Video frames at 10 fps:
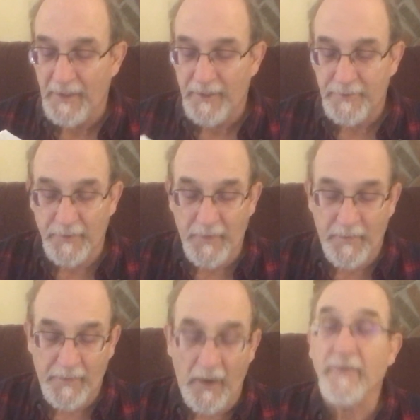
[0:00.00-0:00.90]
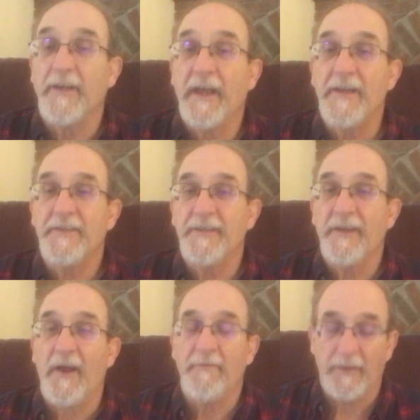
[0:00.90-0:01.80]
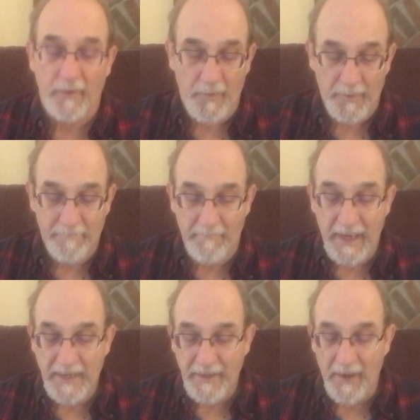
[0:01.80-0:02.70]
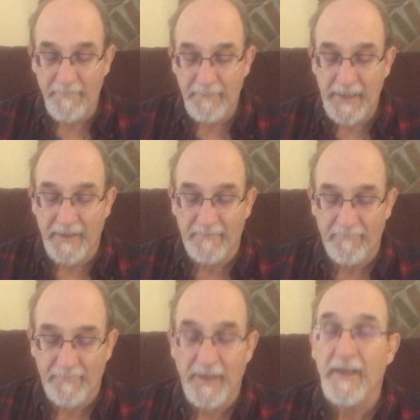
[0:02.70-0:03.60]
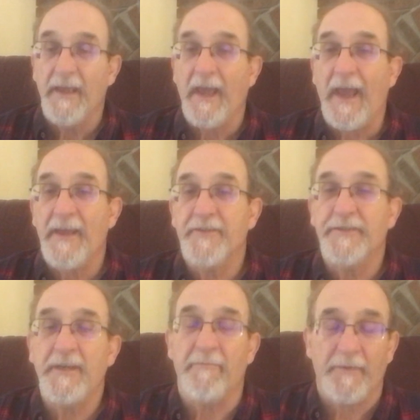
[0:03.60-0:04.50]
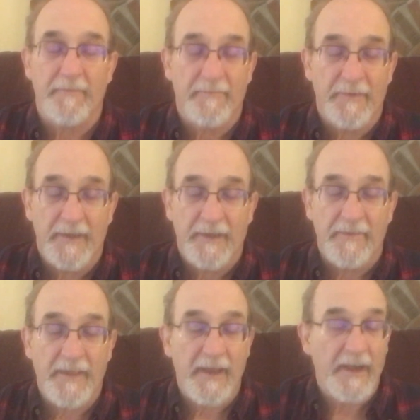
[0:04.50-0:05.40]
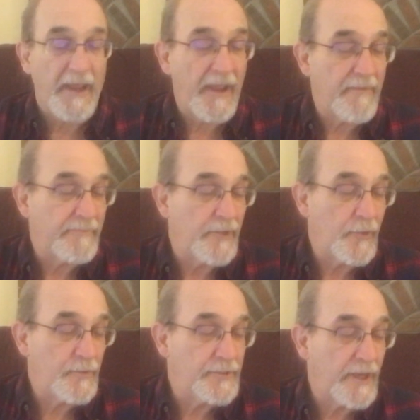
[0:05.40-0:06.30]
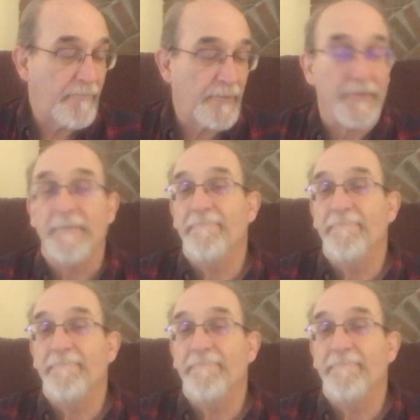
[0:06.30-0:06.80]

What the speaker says: so that the congregation of the Lord may not be as sheep that have no shepherd."